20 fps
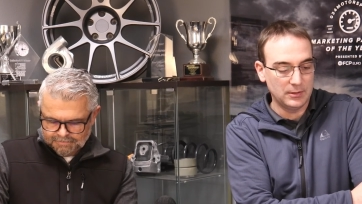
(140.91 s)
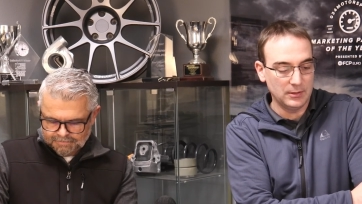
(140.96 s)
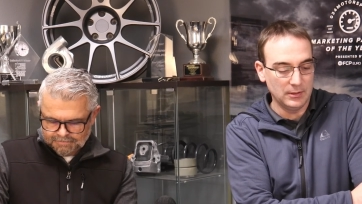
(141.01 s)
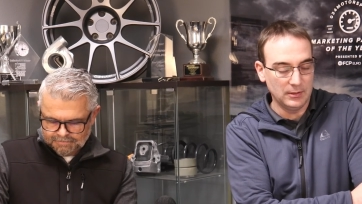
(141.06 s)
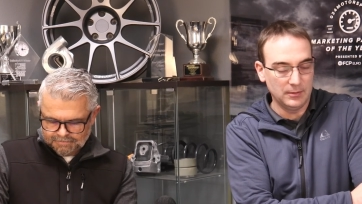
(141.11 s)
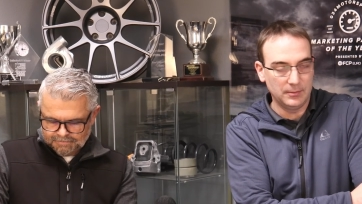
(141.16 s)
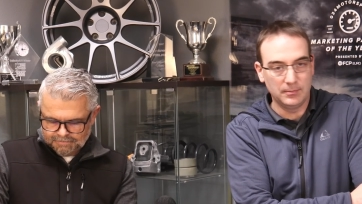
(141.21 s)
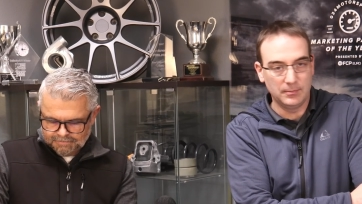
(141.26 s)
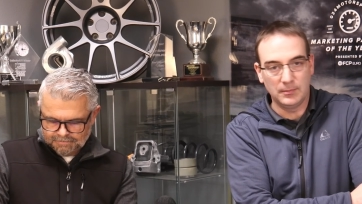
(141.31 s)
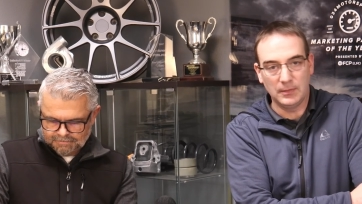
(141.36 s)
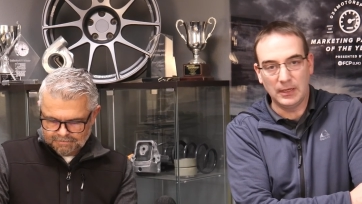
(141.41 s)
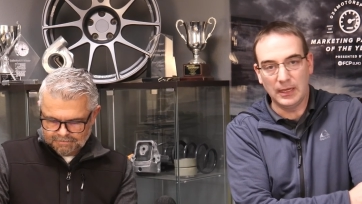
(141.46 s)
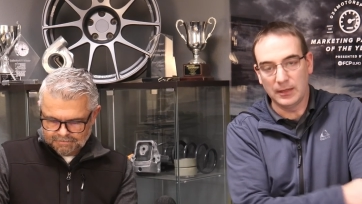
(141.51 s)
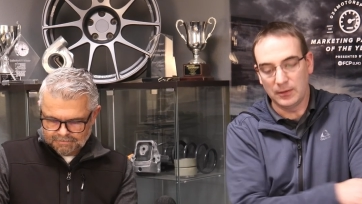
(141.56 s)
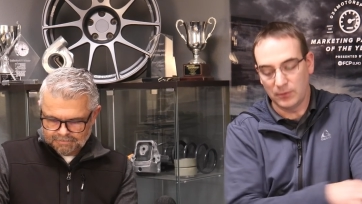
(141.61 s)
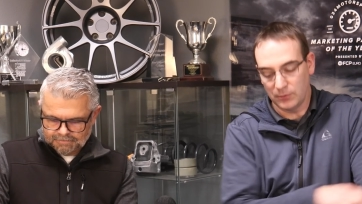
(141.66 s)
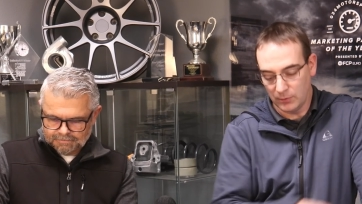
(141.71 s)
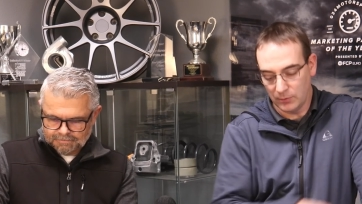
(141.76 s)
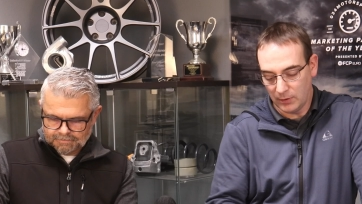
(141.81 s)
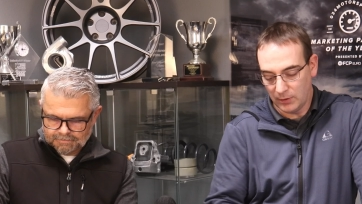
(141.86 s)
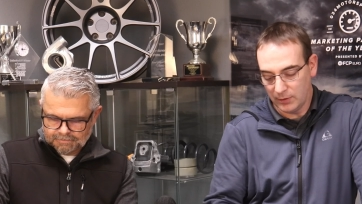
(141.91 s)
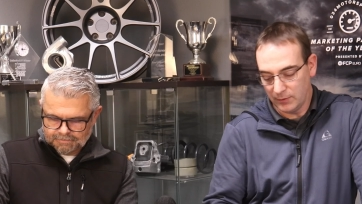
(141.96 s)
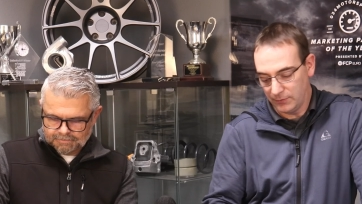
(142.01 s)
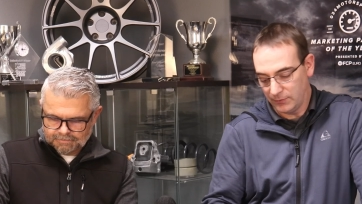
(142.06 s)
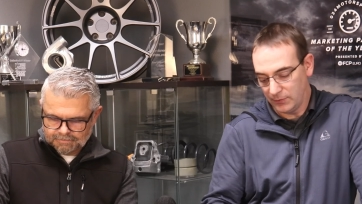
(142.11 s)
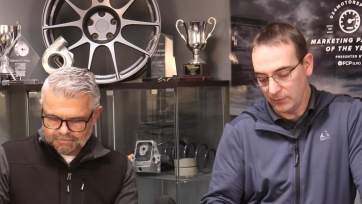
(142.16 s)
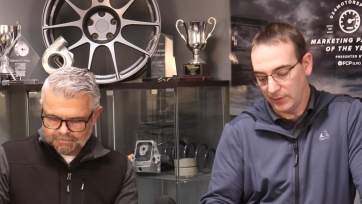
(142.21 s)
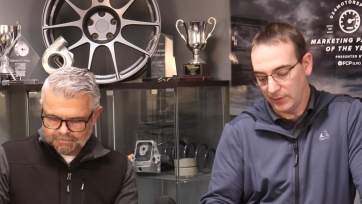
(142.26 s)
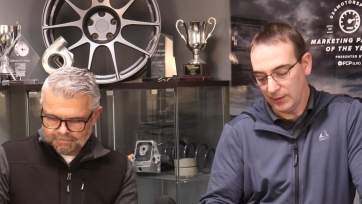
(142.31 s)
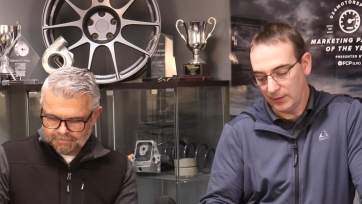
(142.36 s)
Speaker 1: to, to get through
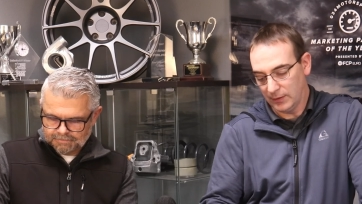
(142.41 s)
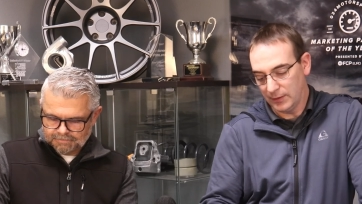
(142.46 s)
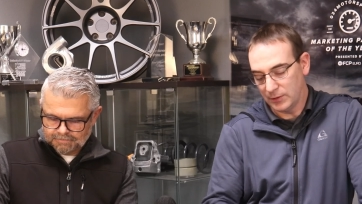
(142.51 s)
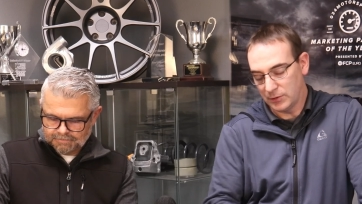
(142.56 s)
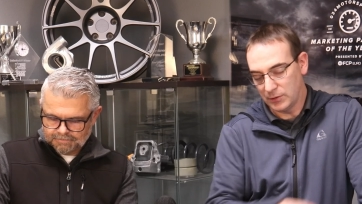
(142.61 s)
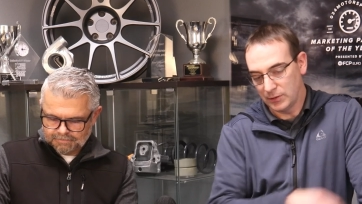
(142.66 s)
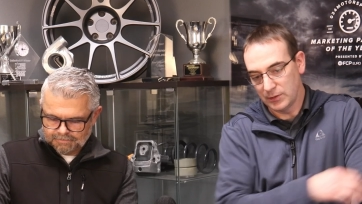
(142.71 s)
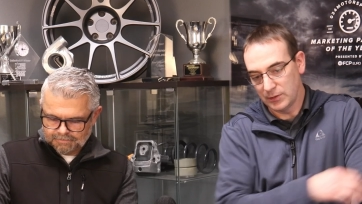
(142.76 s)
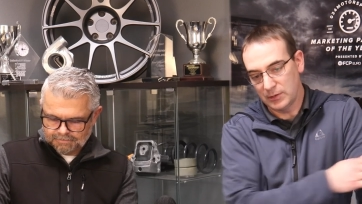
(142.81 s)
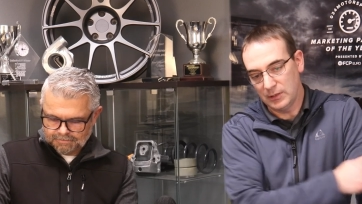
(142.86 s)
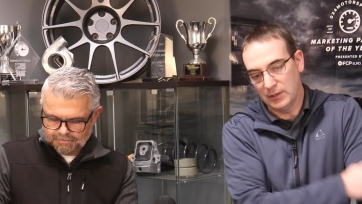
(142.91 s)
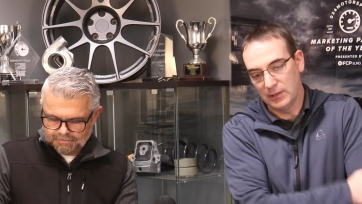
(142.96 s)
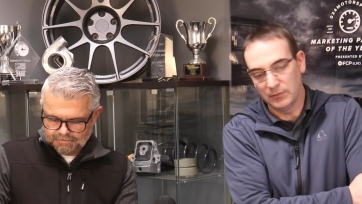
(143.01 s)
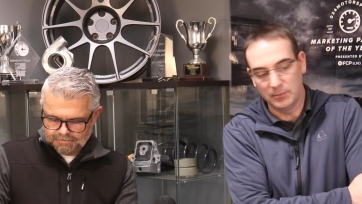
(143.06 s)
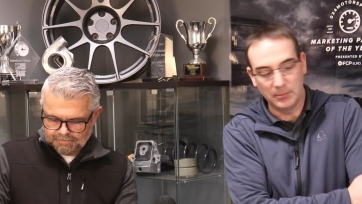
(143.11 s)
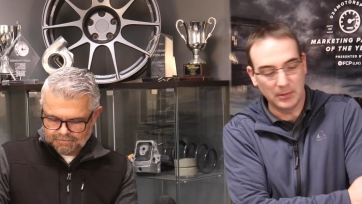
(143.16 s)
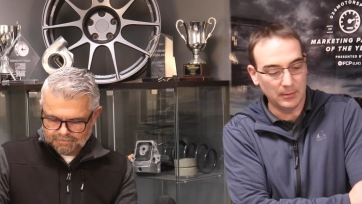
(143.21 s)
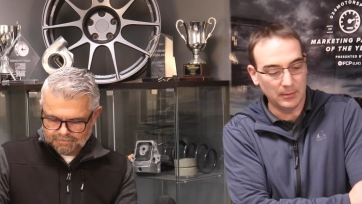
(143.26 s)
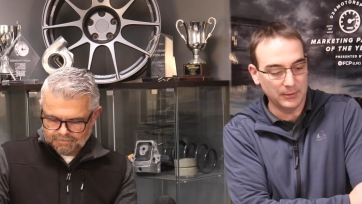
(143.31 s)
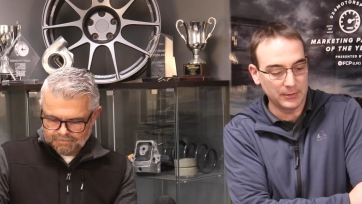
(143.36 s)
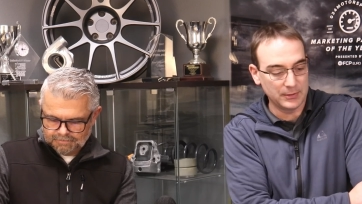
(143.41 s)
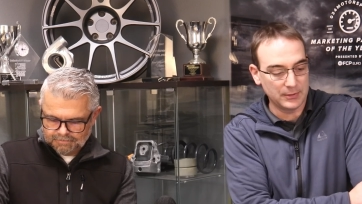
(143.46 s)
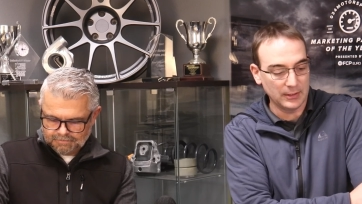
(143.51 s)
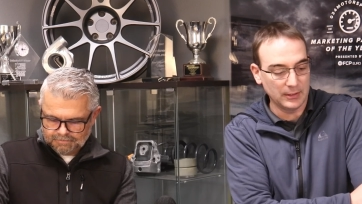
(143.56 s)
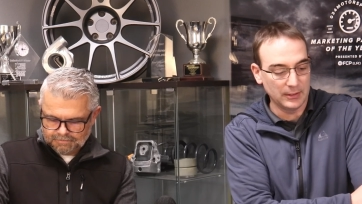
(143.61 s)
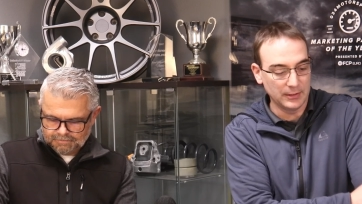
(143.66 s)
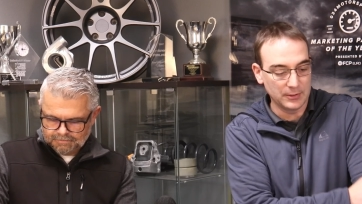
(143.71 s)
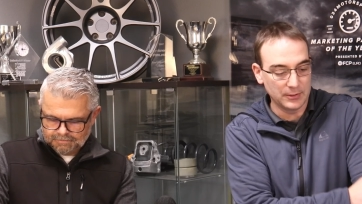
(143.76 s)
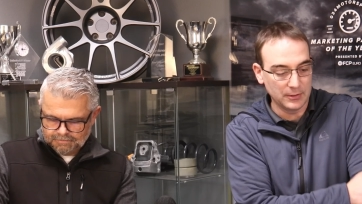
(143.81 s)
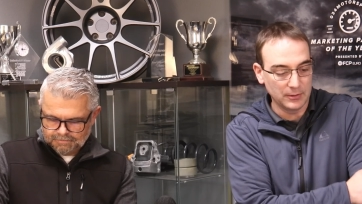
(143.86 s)
all of the regulations to even be able
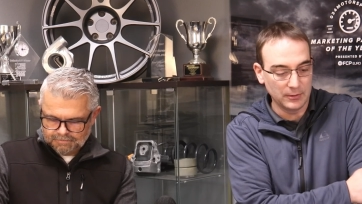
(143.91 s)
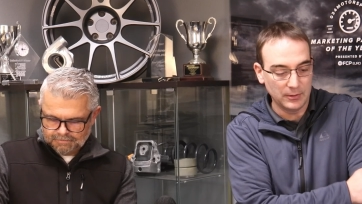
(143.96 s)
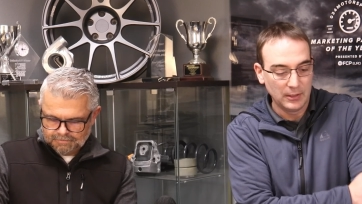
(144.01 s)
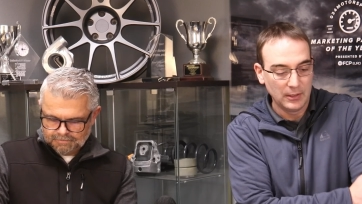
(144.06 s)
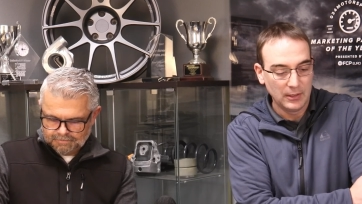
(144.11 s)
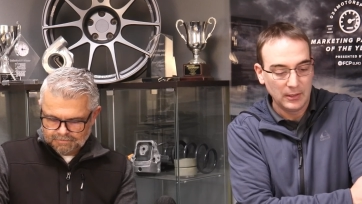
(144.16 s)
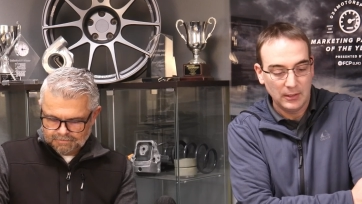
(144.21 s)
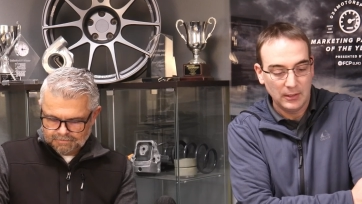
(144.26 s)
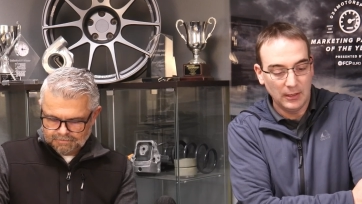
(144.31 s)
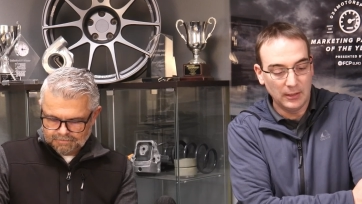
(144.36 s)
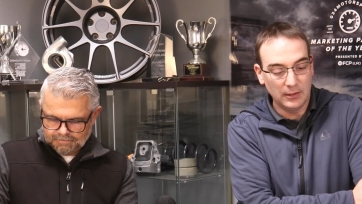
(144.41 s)
to sell it. So,